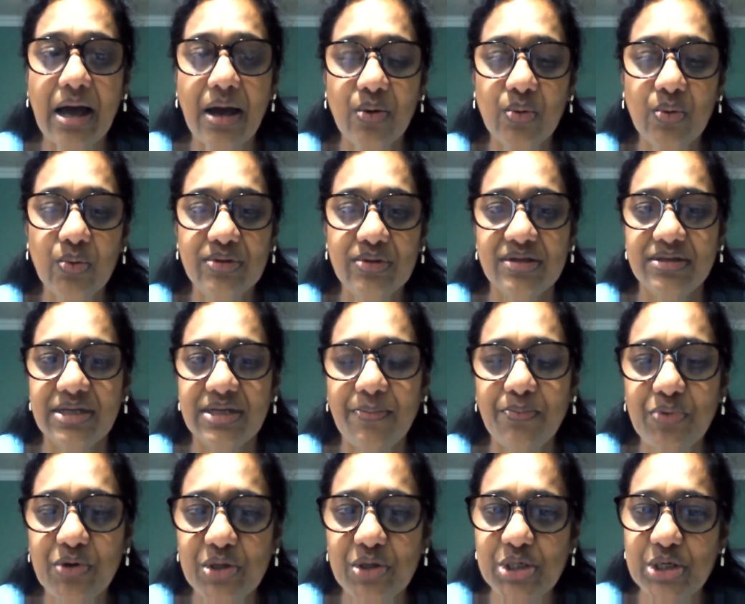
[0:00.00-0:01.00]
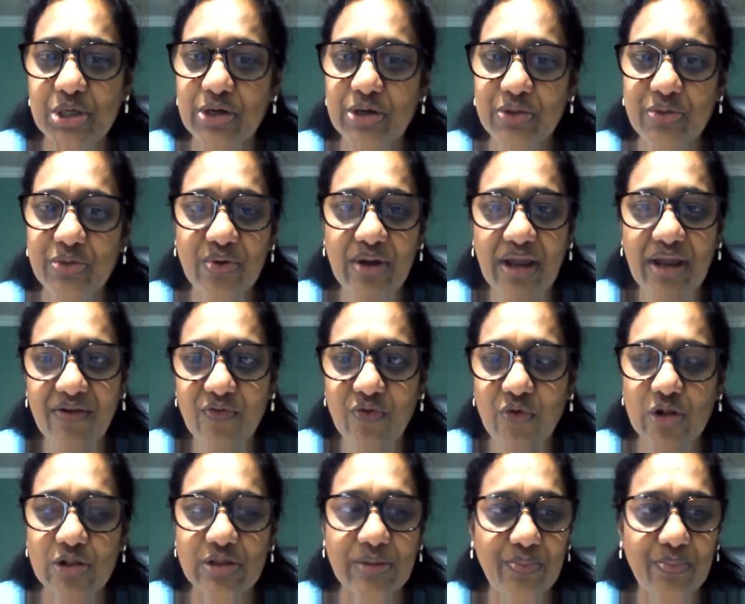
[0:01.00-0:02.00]
how the temperature, the
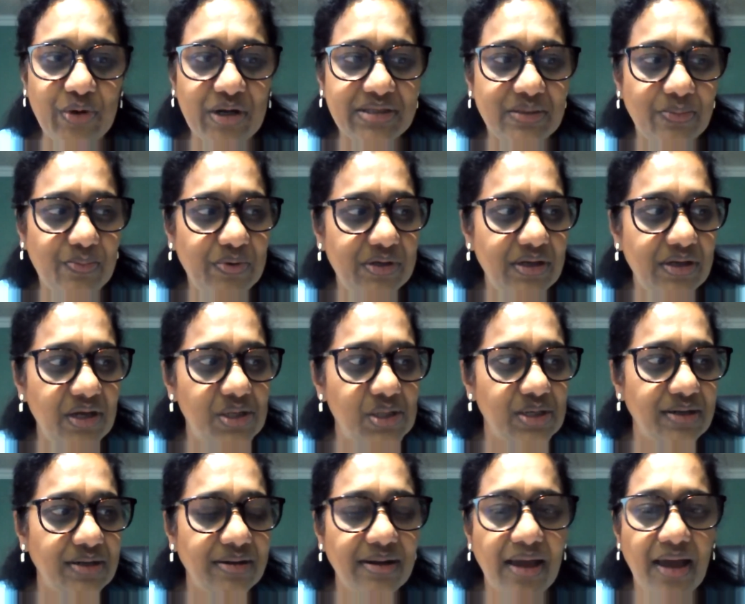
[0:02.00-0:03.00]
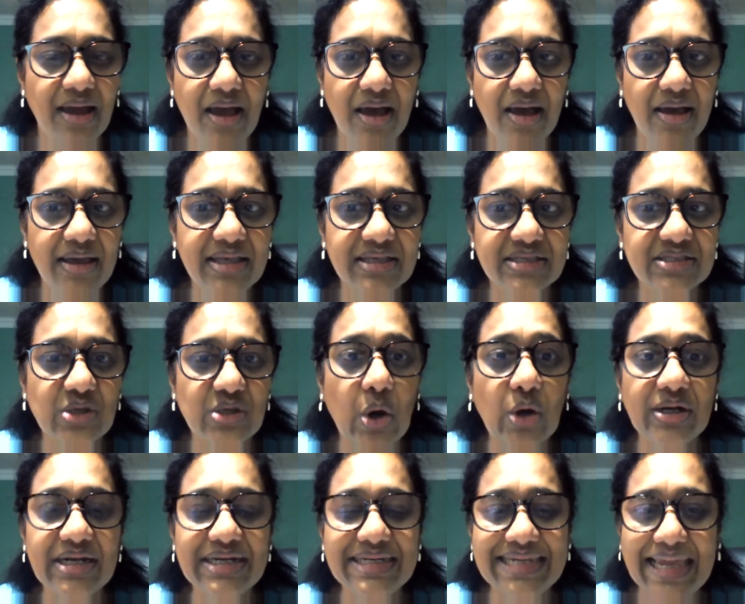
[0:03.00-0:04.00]
rainfall, the precipitation is
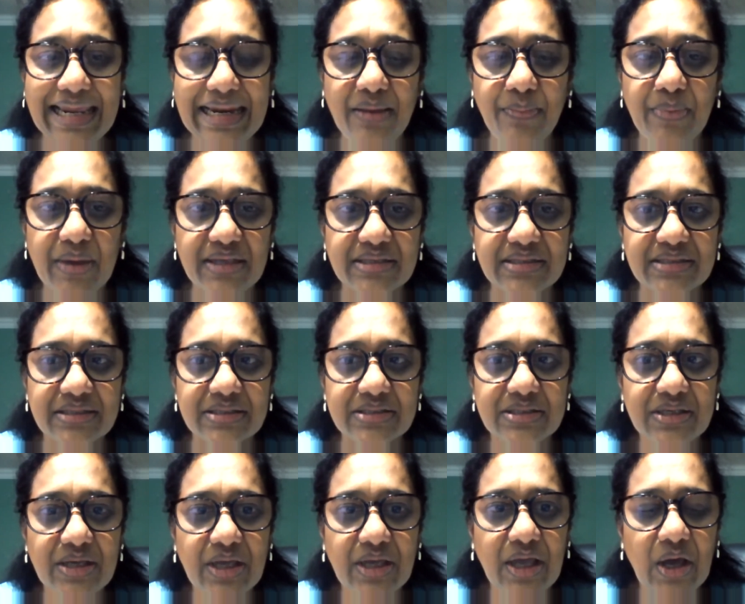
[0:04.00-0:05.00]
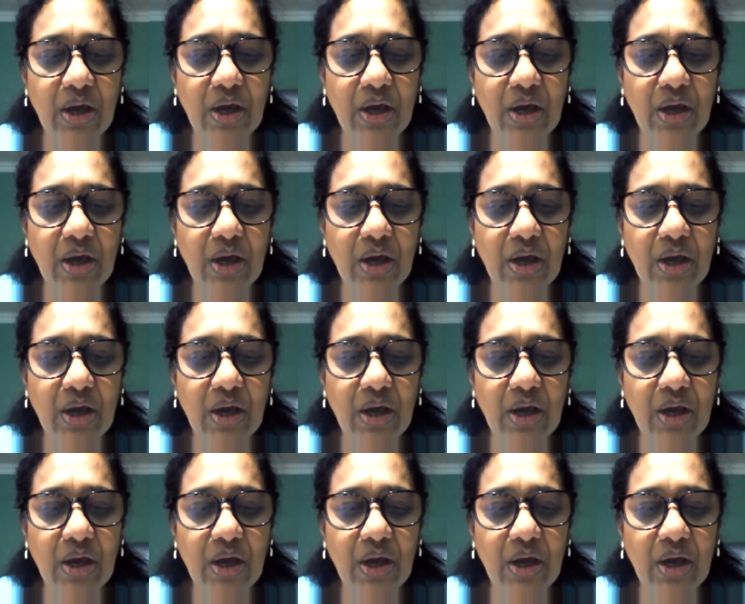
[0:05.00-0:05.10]
on a daily basis.